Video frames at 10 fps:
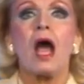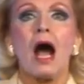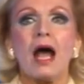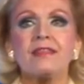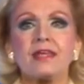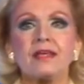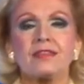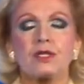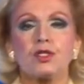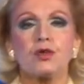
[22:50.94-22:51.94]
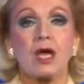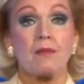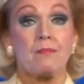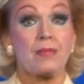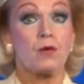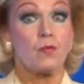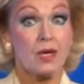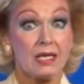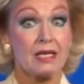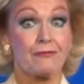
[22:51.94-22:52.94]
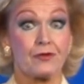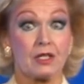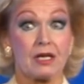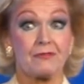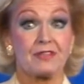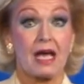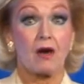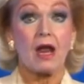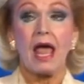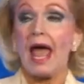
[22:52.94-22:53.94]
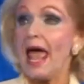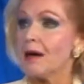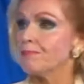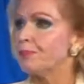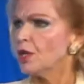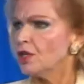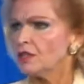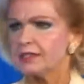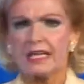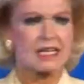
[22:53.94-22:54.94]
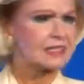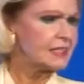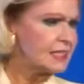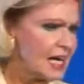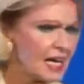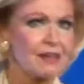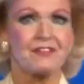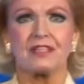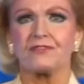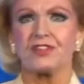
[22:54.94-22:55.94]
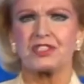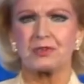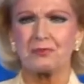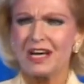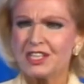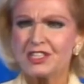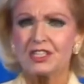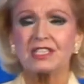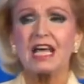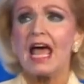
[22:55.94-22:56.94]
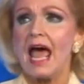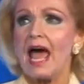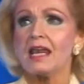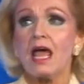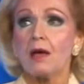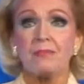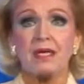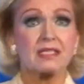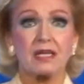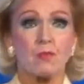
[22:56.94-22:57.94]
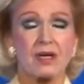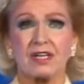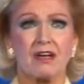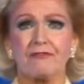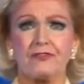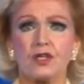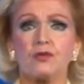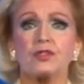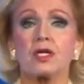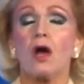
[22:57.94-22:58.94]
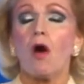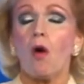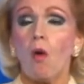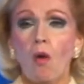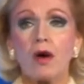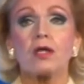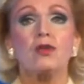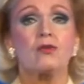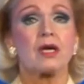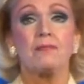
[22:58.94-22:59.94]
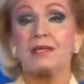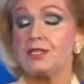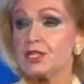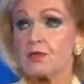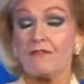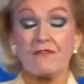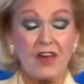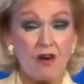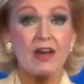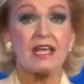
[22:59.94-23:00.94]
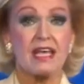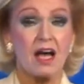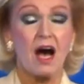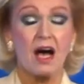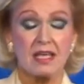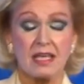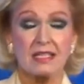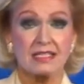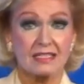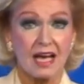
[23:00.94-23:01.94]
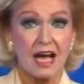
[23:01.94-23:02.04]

I think that you can be really full of doubt and pulled in a lot of different directions and be somewhat confused or you can be just very uh,